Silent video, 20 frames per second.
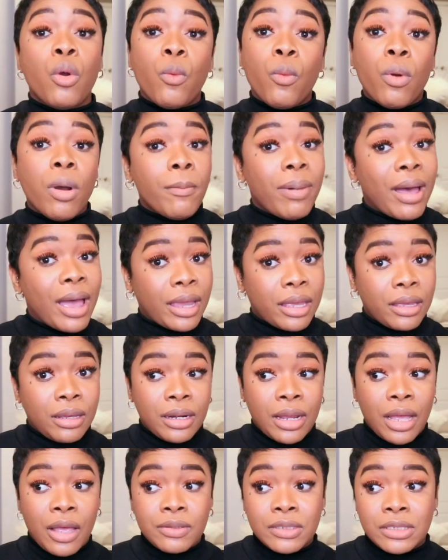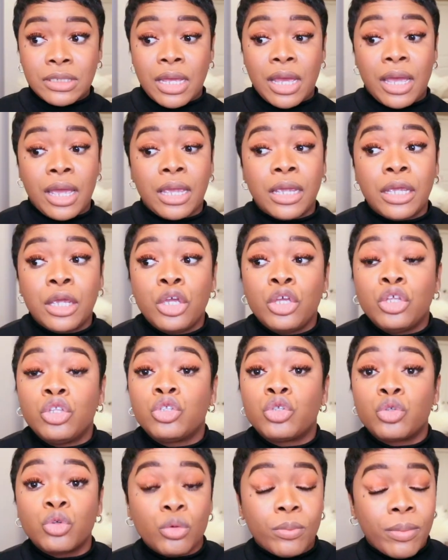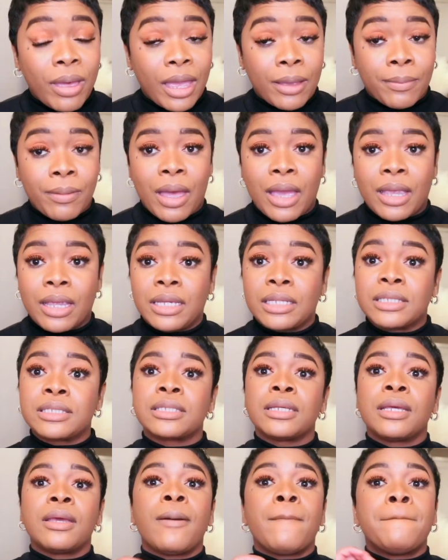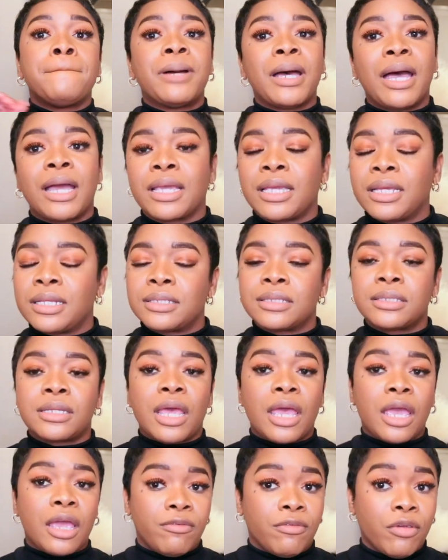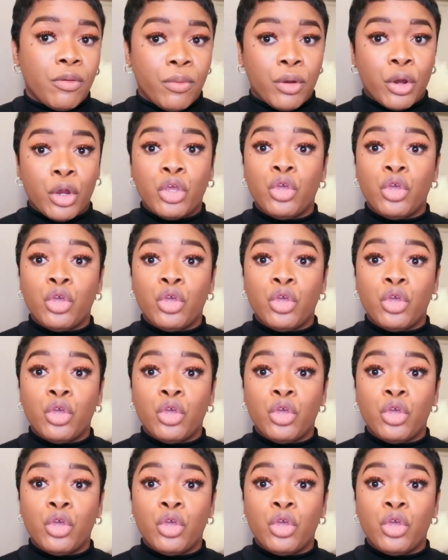one pocket on the outside, two back pockets, pockets everywhere.